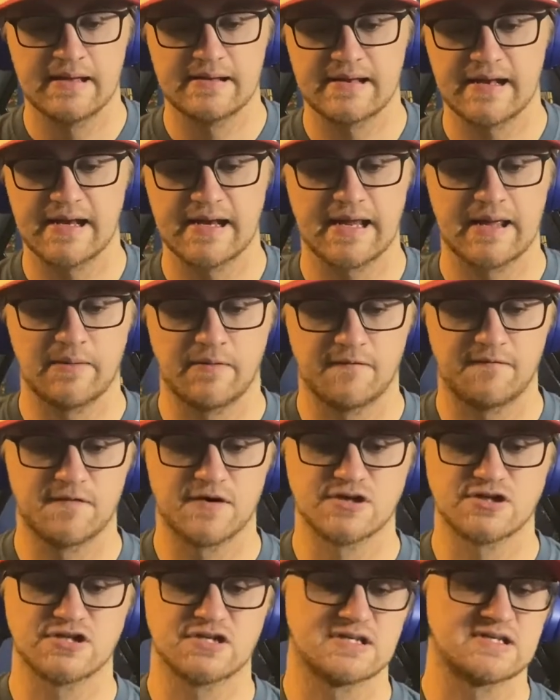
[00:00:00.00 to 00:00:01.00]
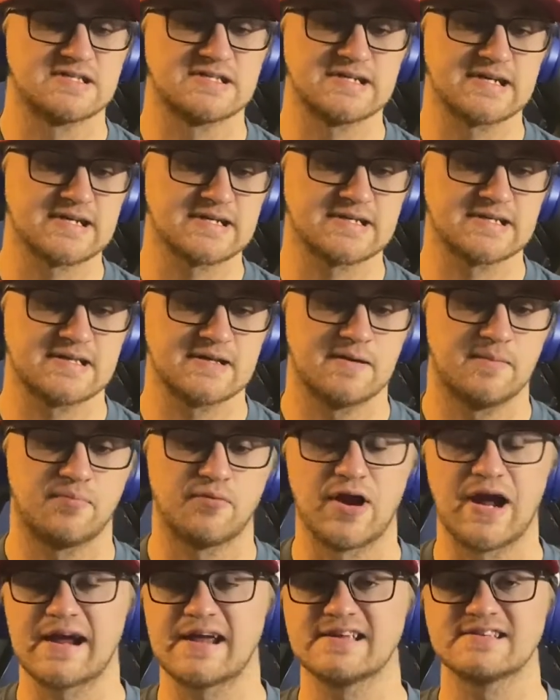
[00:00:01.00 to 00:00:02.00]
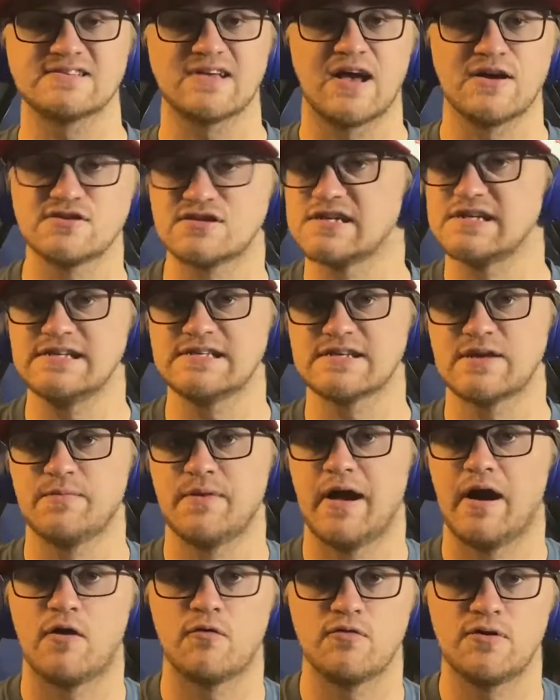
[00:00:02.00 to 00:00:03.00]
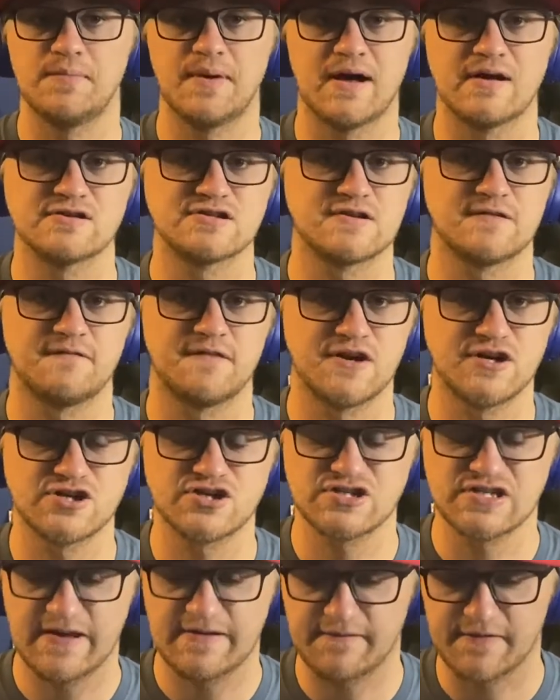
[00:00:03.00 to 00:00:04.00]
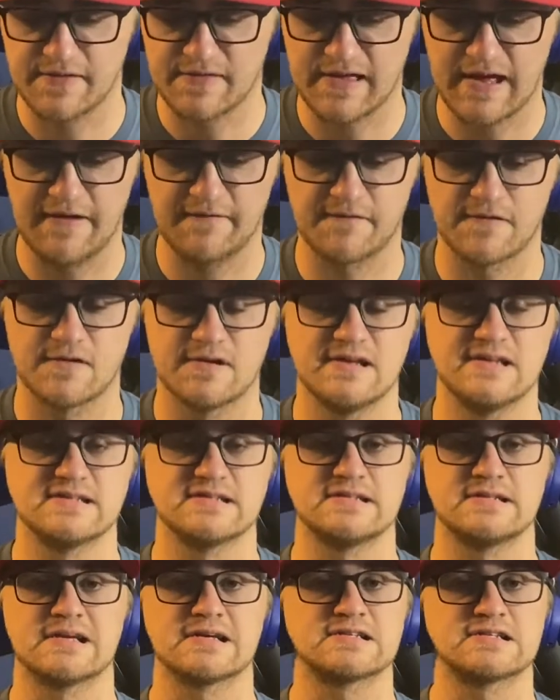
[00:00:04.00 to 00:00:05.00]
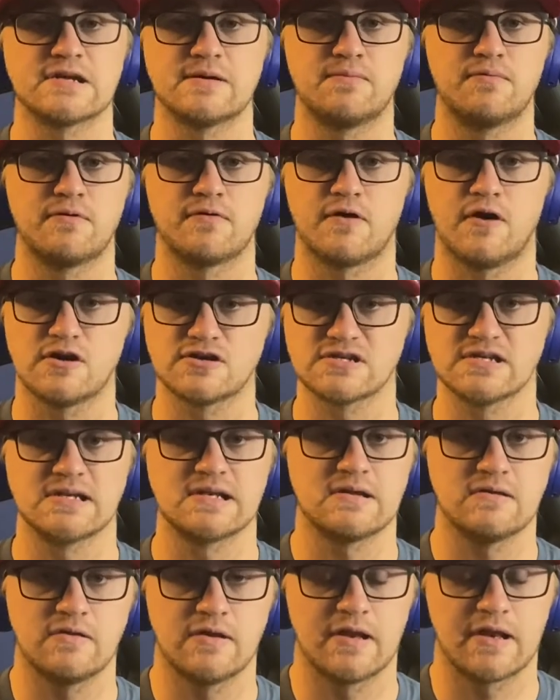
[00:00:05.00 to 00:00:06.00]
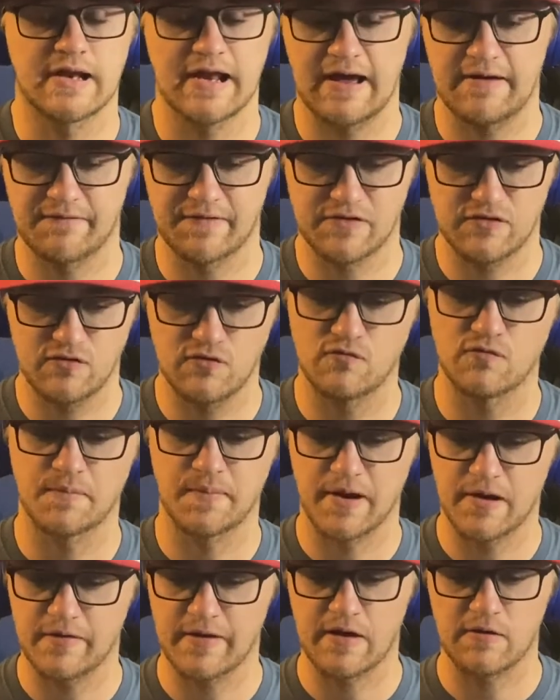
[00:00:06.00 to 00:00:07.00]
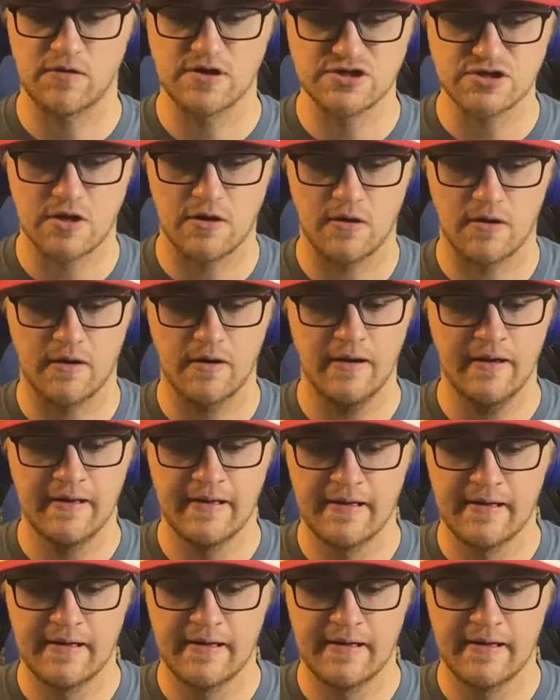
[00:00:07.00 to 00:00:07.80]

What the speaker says: Danny Hamlin finishes 6th. Brad Keselowski somehow rebounds to finish 7th after his dust-up with Austin Dillon and having to repair that race car.